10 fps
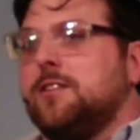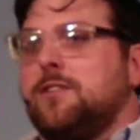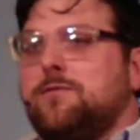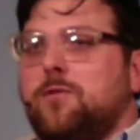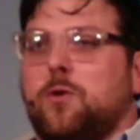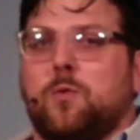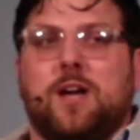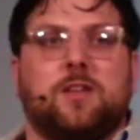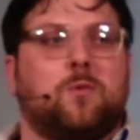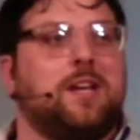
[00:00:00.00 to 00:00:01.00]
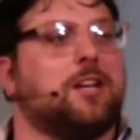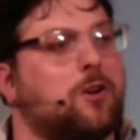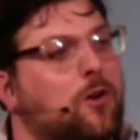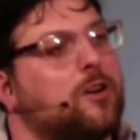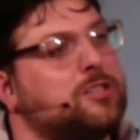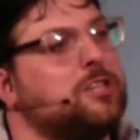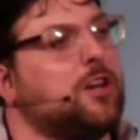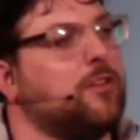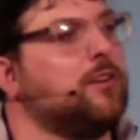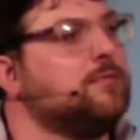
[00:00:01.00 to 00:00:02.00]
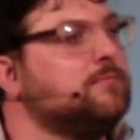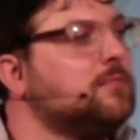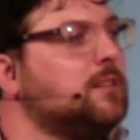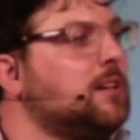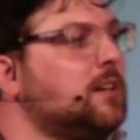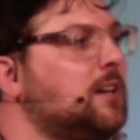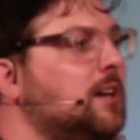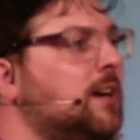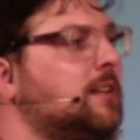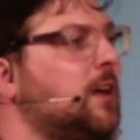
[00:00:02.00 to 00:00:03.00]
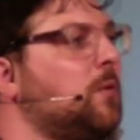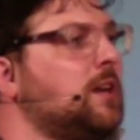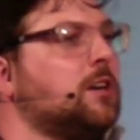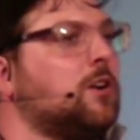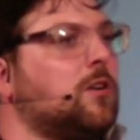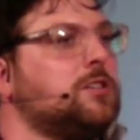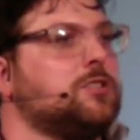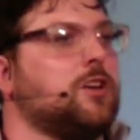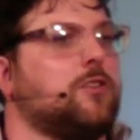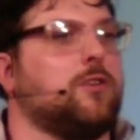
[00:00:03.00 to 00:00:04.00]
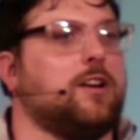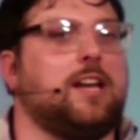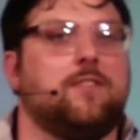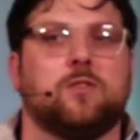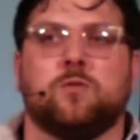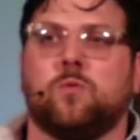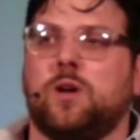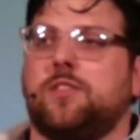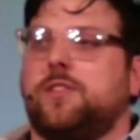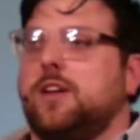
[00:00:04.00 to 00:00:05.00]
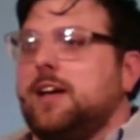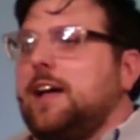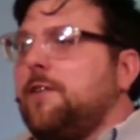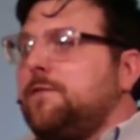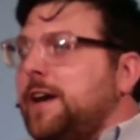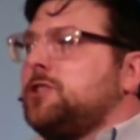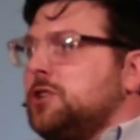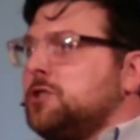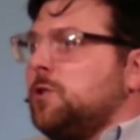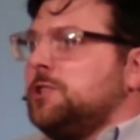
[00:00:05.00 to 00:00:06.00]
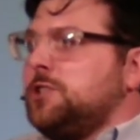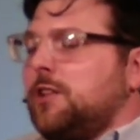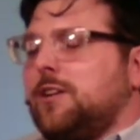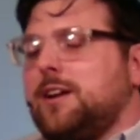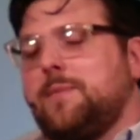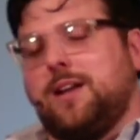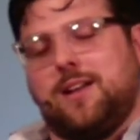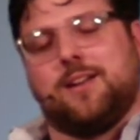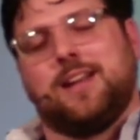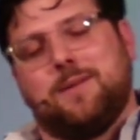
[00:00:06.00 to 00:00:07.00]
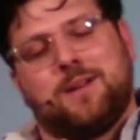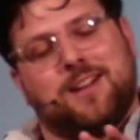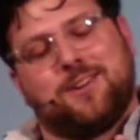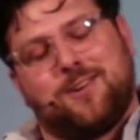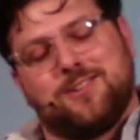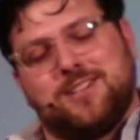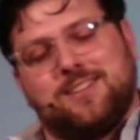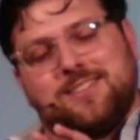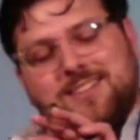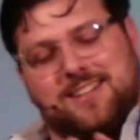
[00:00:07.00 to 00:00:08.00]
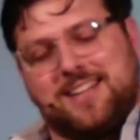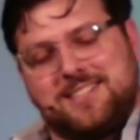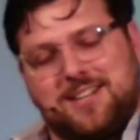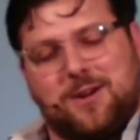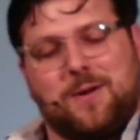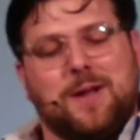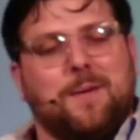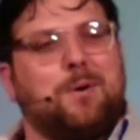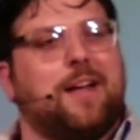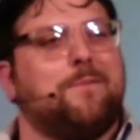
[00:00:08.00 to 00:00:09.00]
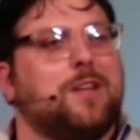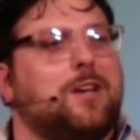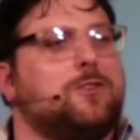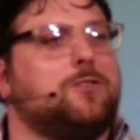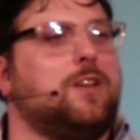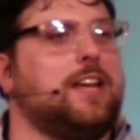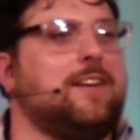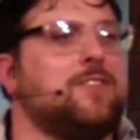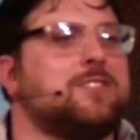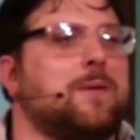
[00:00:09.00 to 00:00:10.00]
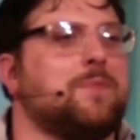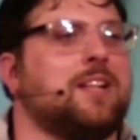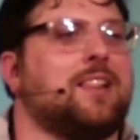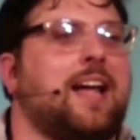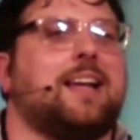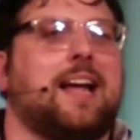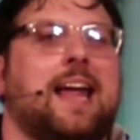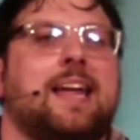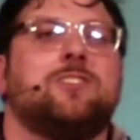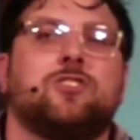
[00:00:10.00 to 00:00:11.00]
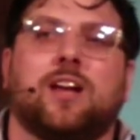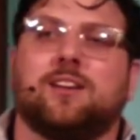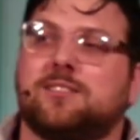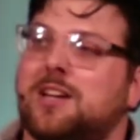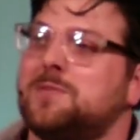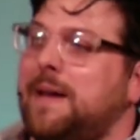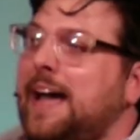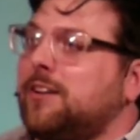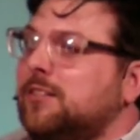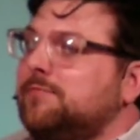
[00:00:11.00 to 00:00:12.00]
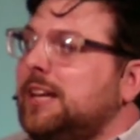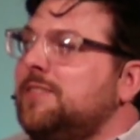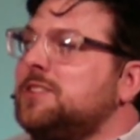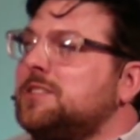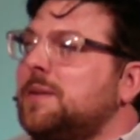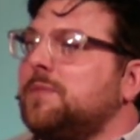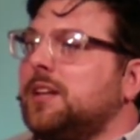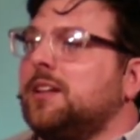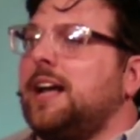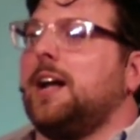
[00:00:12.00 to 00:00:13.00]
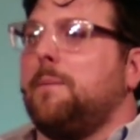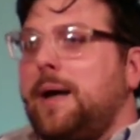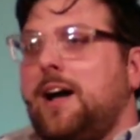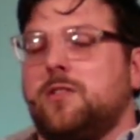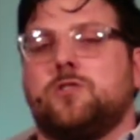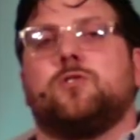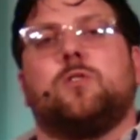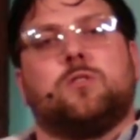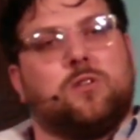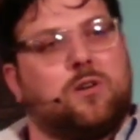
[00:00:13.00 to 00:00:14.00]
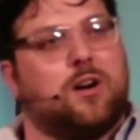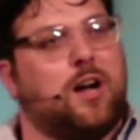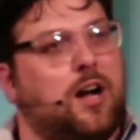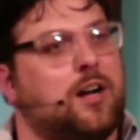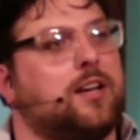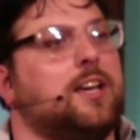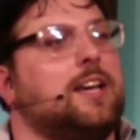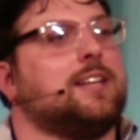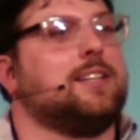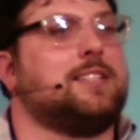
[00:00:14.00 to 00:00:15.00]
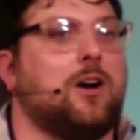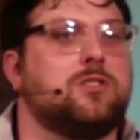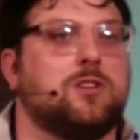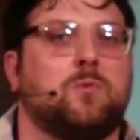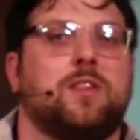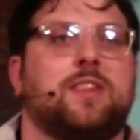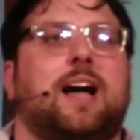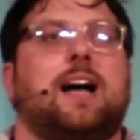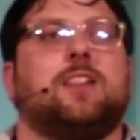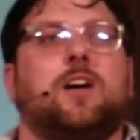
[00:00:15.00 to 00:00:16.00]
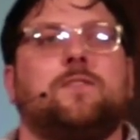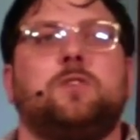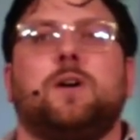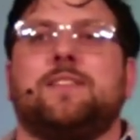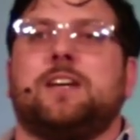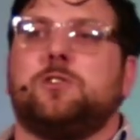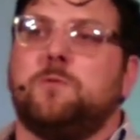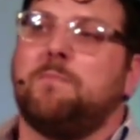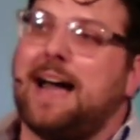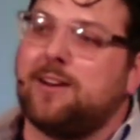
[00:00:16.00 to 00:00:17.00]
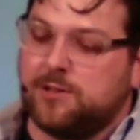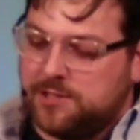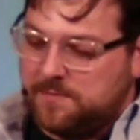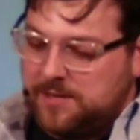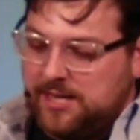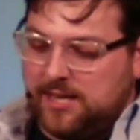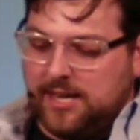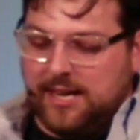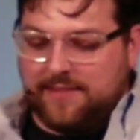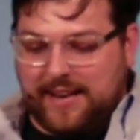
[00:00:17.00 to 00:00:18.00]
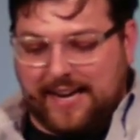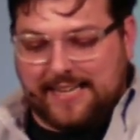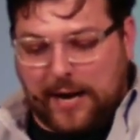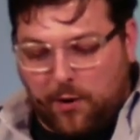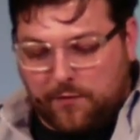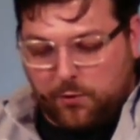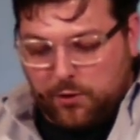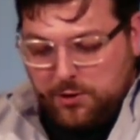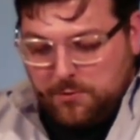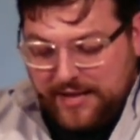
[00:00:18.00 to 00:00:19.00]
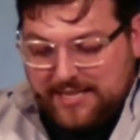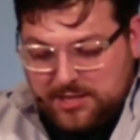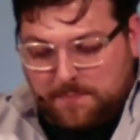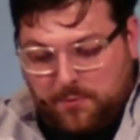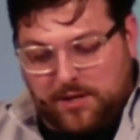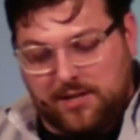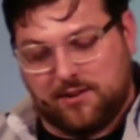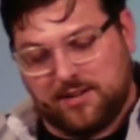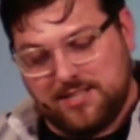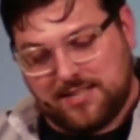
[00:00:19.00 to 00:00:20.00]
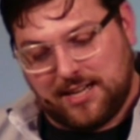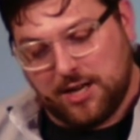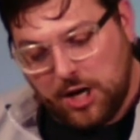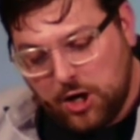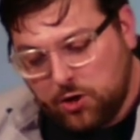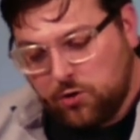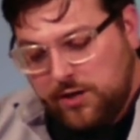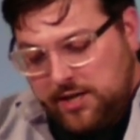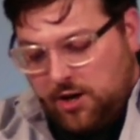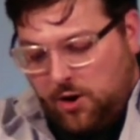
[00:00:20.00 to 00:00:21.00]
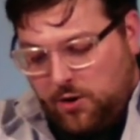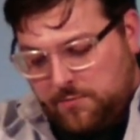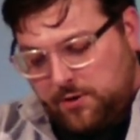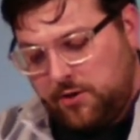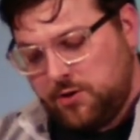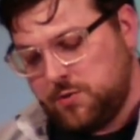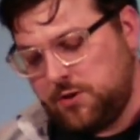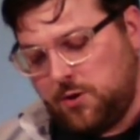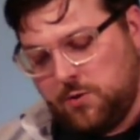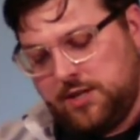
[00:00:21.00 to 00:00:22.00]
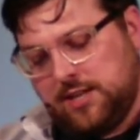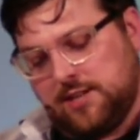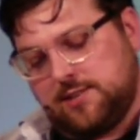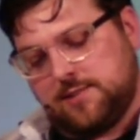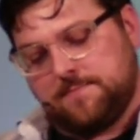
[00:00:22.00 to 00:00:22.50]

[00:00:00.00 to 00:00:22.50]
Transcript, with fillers: for the way that we encourage each other, that we encourage each other even with affection towards each other. And I'm not, again, I'm not encouraging a kiss here, but even something like a handshake does matter. Even something like a pat on the shoulder or a hug to tell someone that I love you and that you matter to me, that I care for you. That's the point here. He's saying, greet all the brothers with a holy kiss.